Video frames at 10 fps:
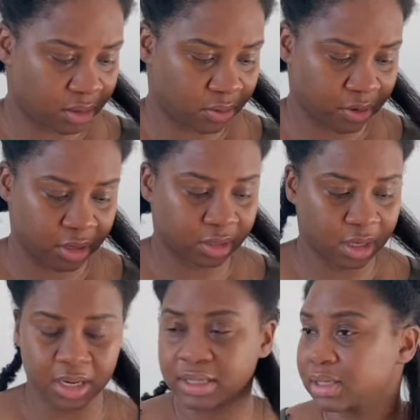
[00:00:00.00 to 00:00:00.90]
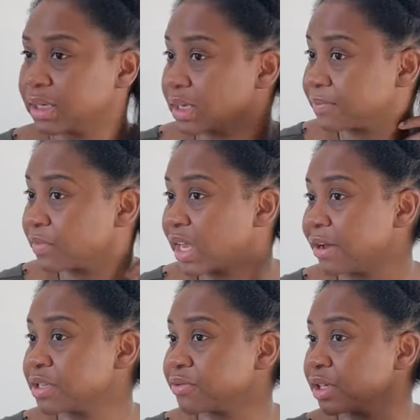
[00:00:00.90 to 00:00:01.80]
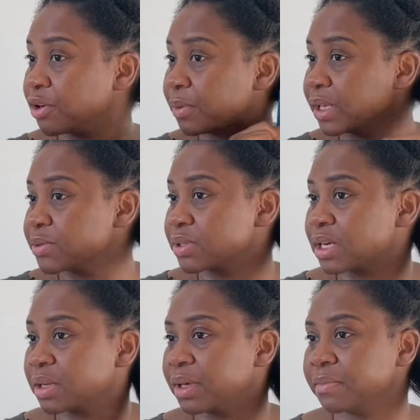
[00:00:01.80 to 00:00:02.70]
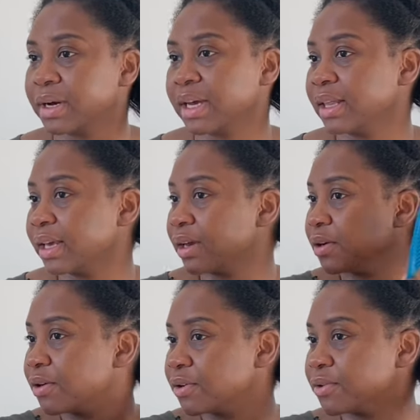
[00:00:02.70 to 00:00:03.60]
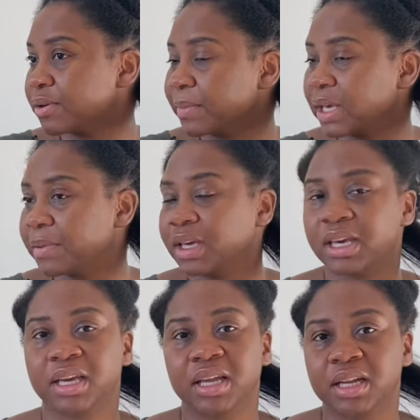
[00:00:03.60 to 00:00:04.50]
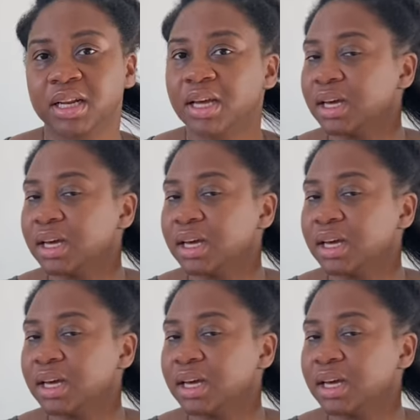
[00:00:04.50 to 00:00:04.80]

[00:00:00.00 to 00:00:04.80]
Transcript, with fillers: Or honestly, I was really hoping this was gonna be my like, oh, I'm keeping it.